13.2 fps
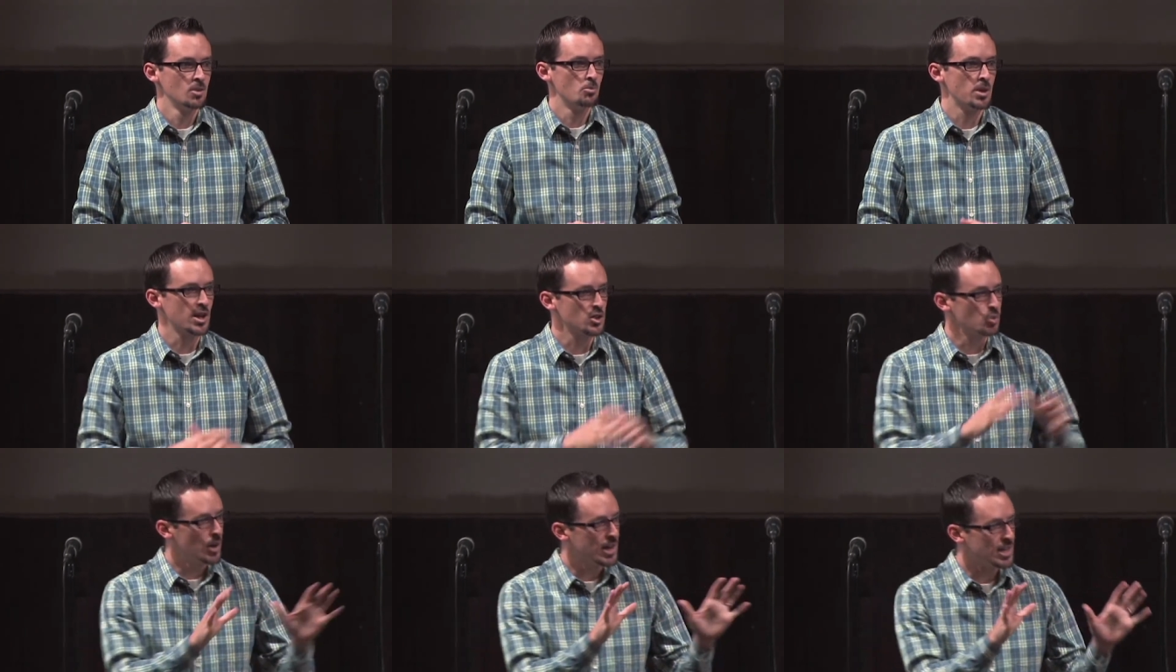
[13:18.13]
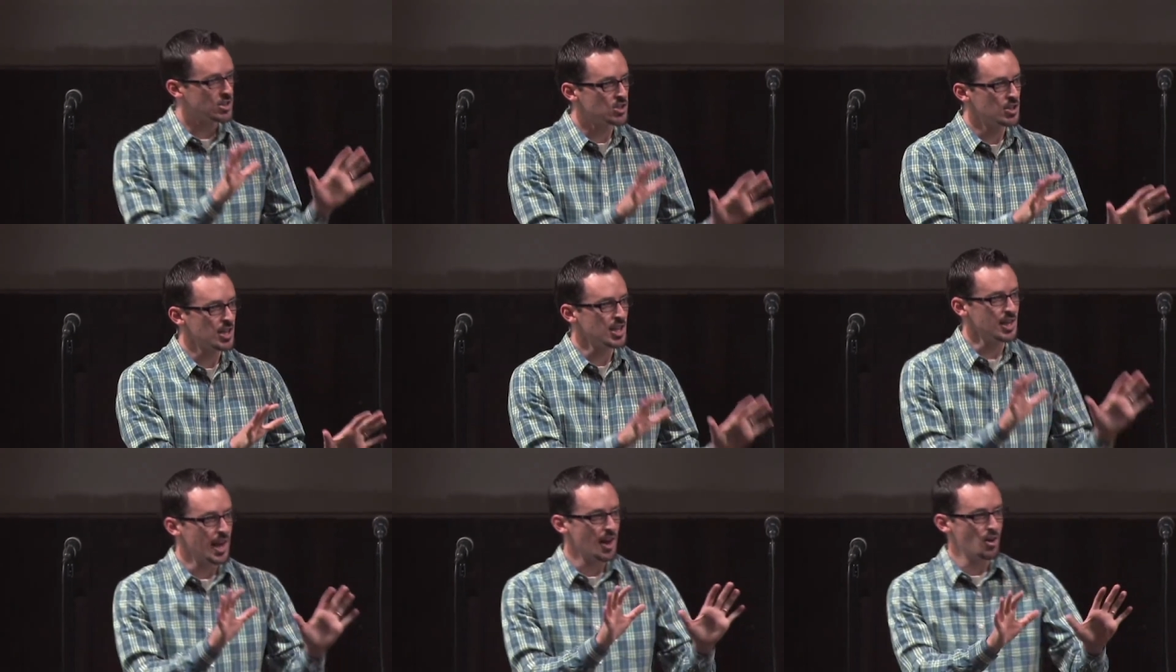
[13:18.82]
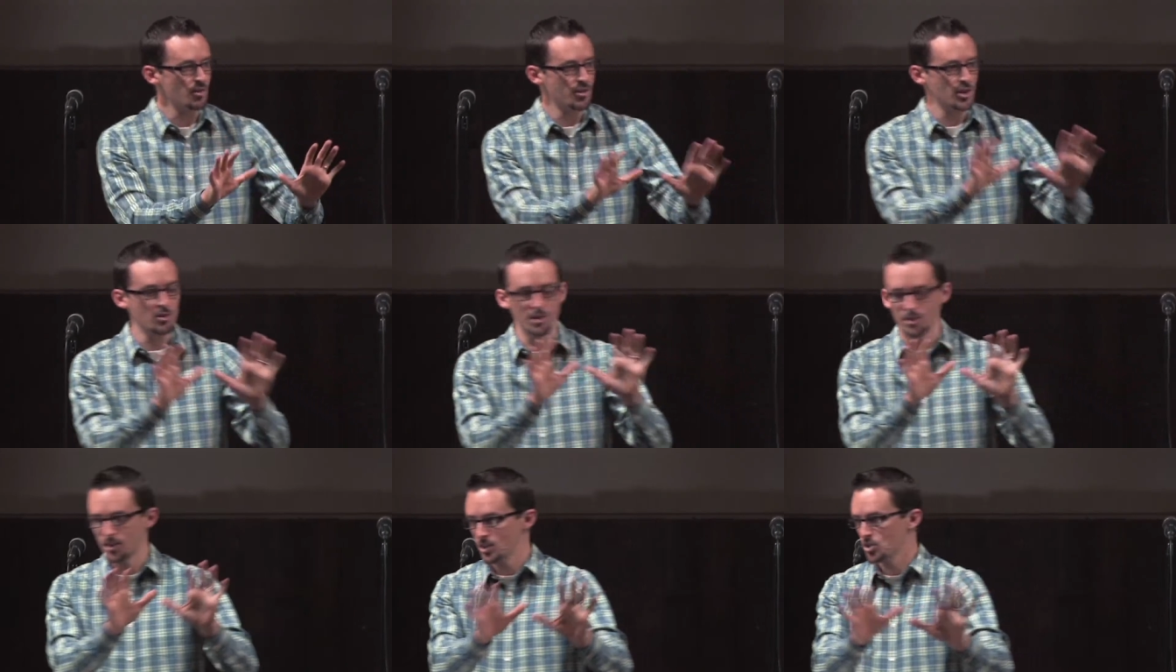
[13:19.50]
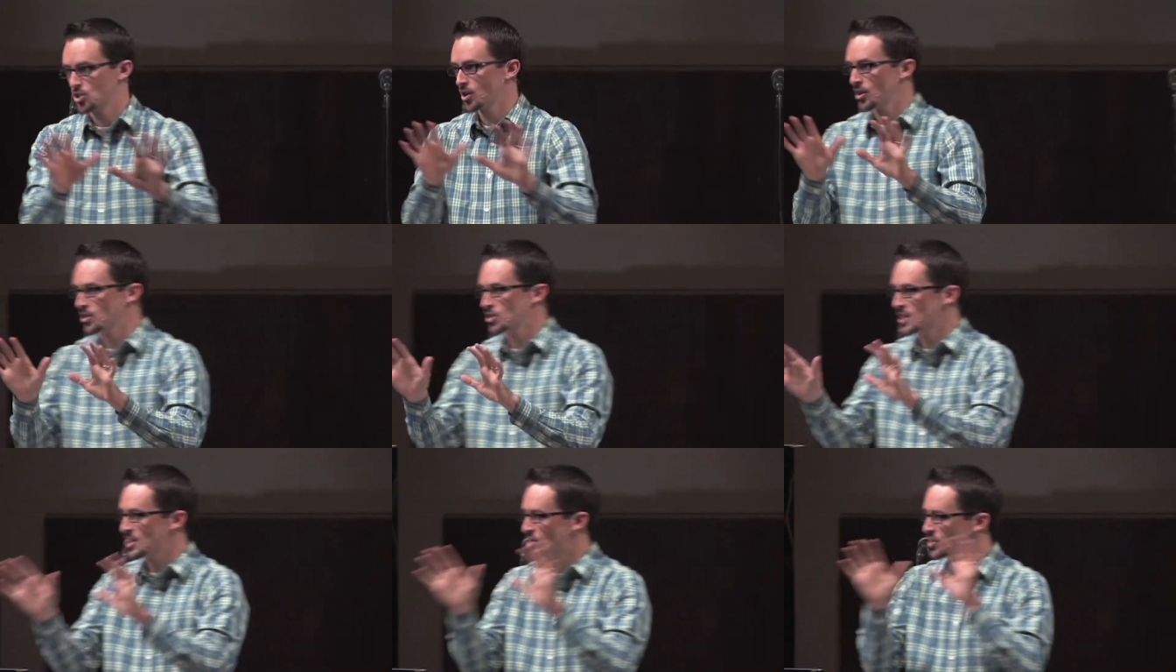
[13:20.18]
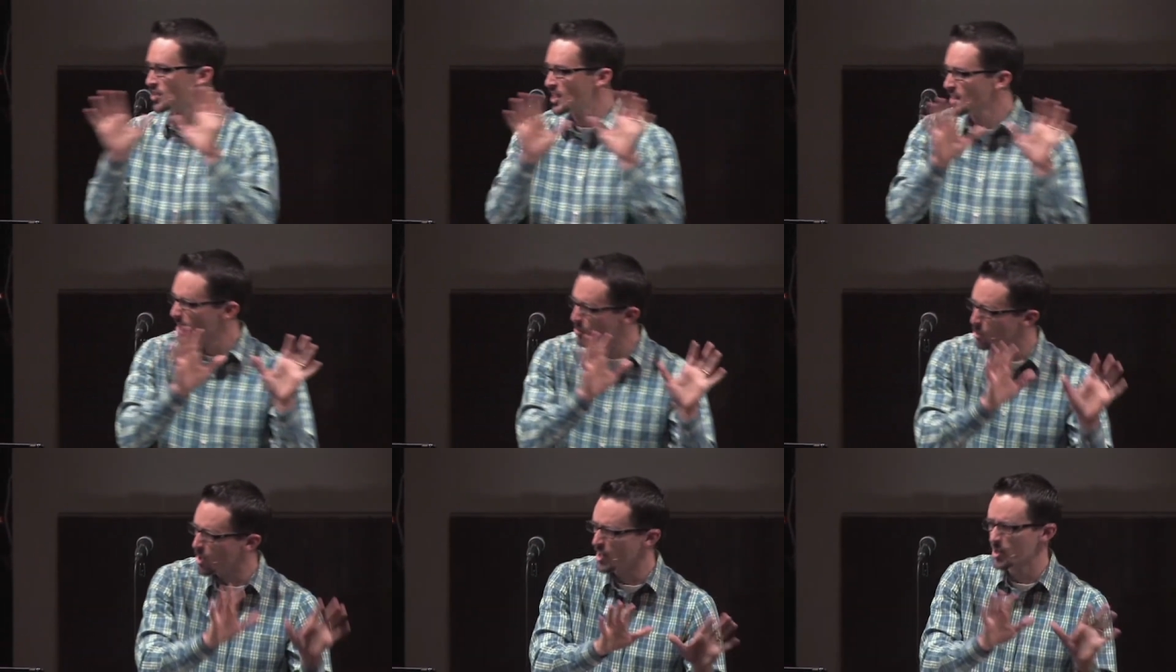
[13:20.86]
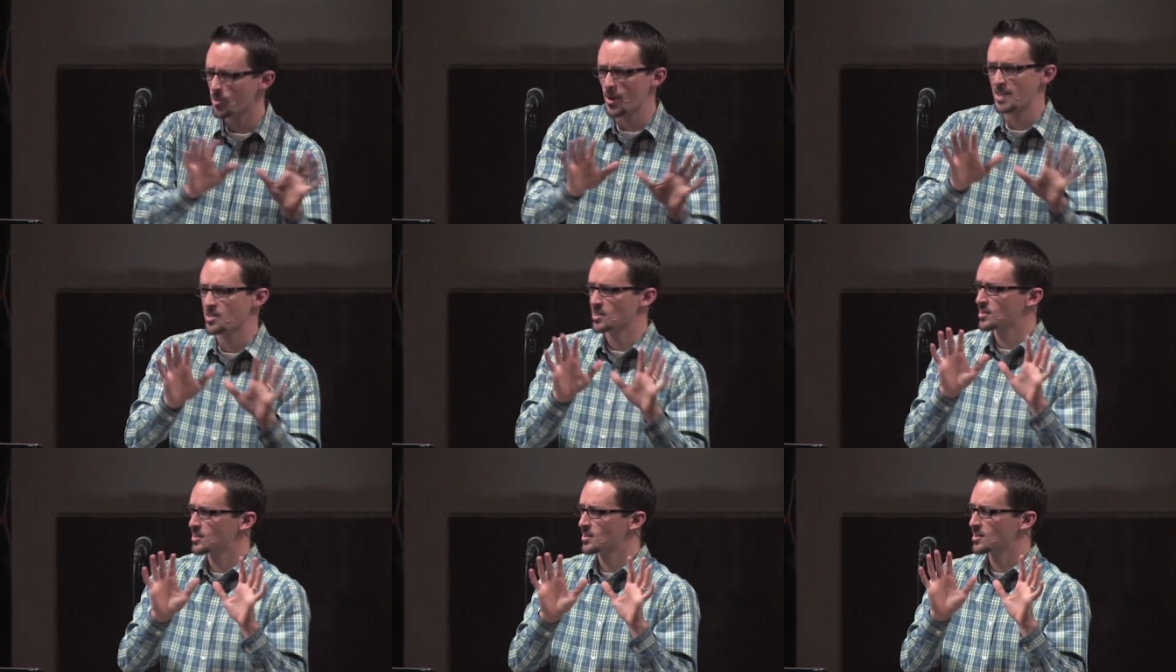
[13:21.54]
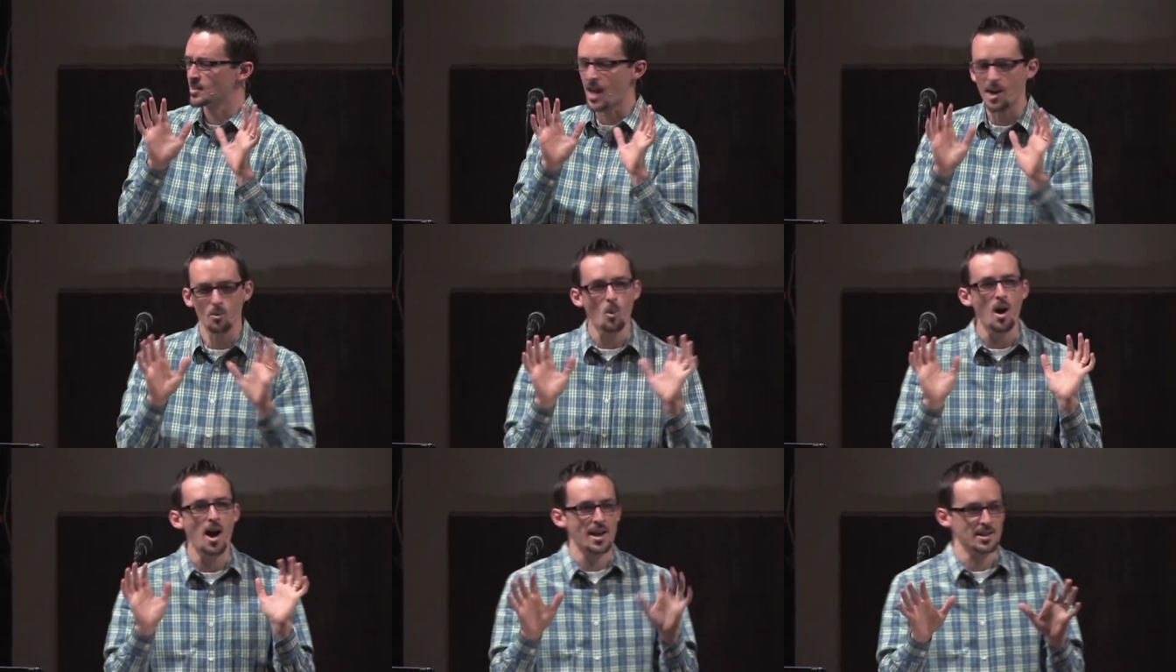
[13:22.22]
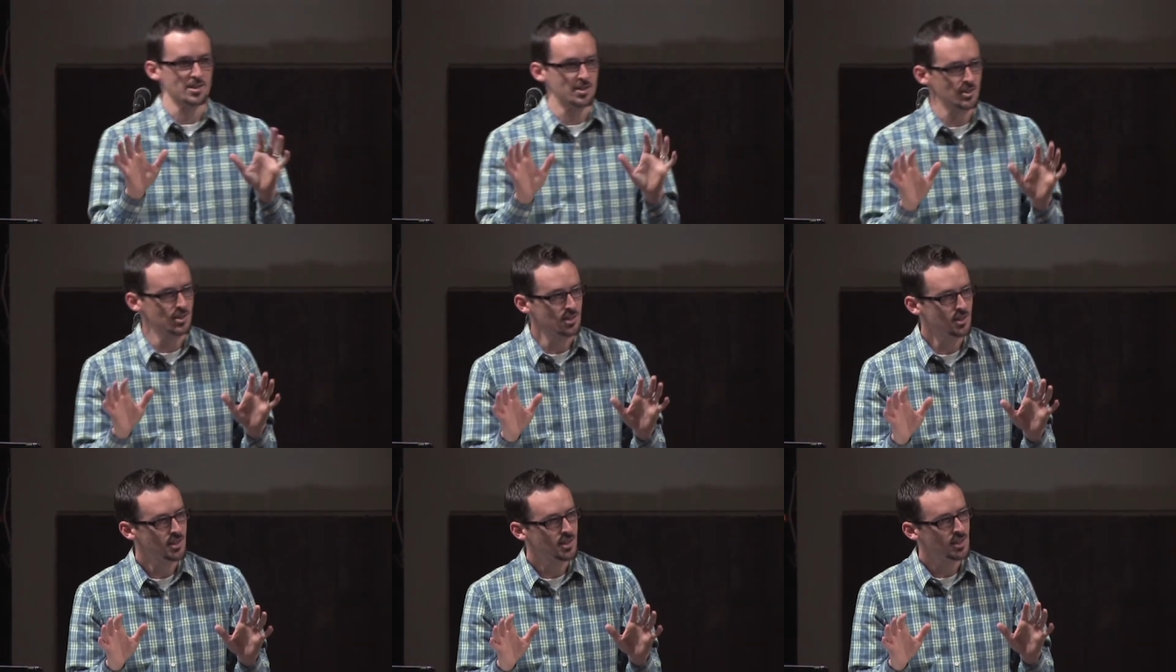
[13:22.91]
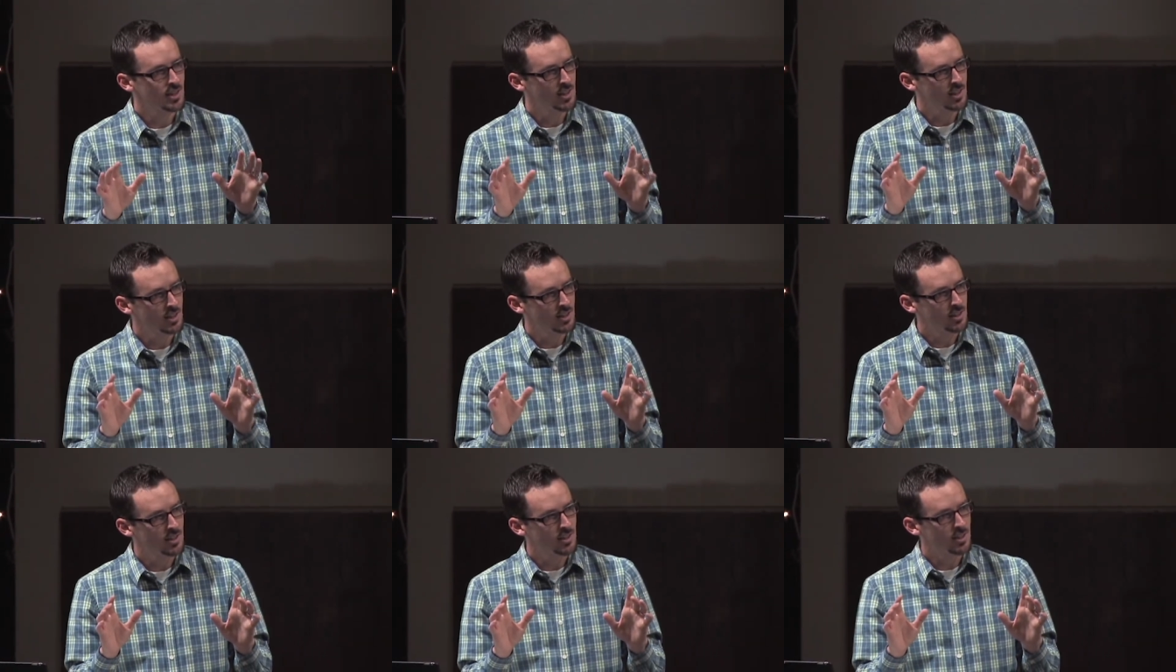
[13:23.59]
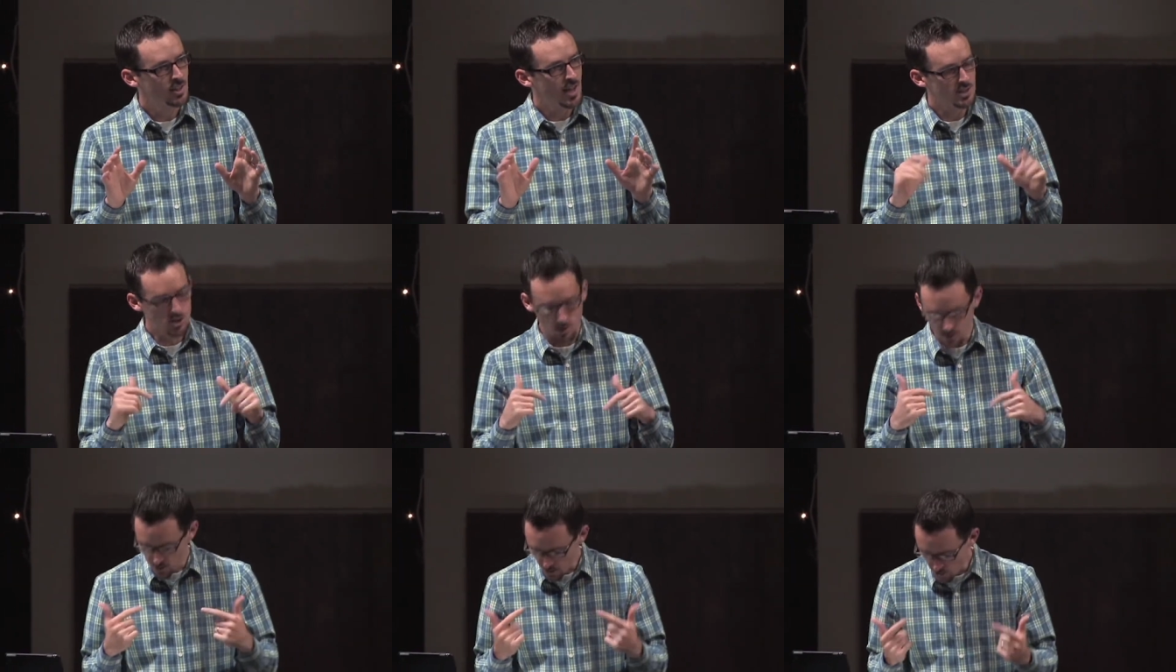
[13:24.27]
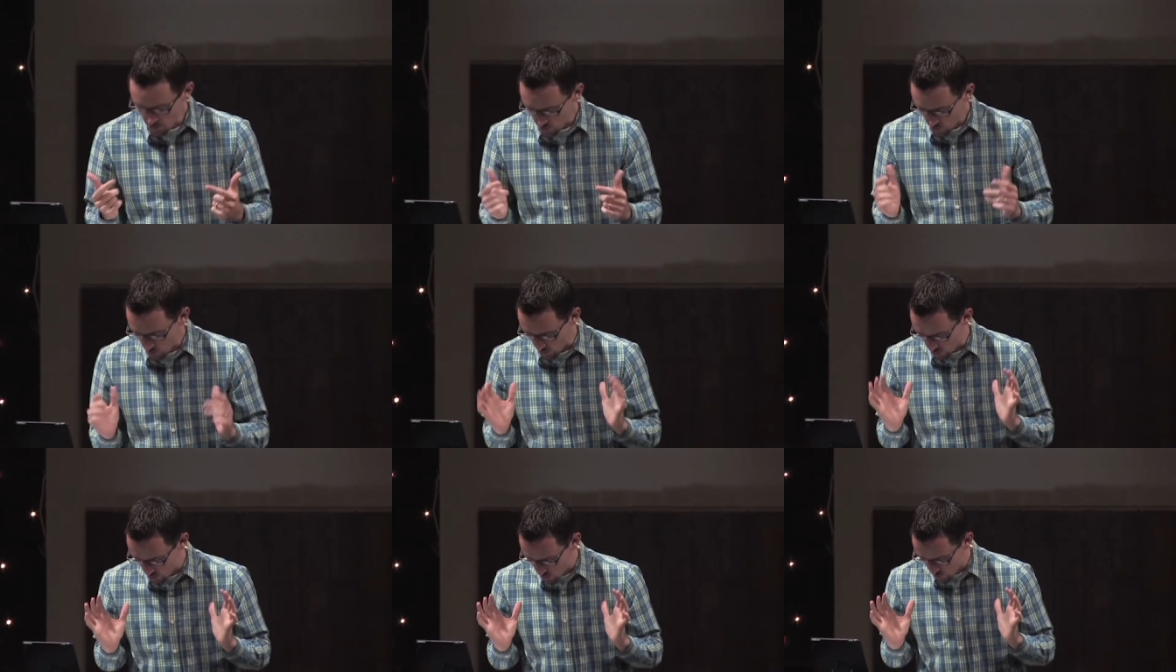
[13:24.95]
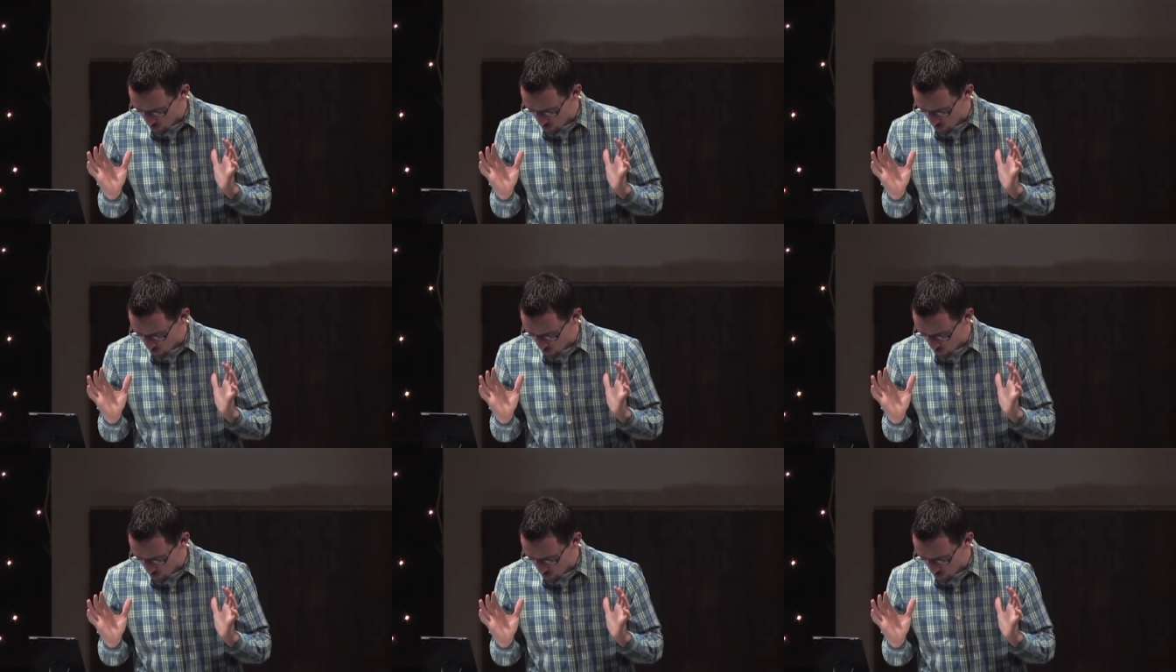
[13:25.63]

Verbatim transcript: Because what he's seeing now of the Corinthian church, he's seeing them run in a way that's not wise. And so he tells the church,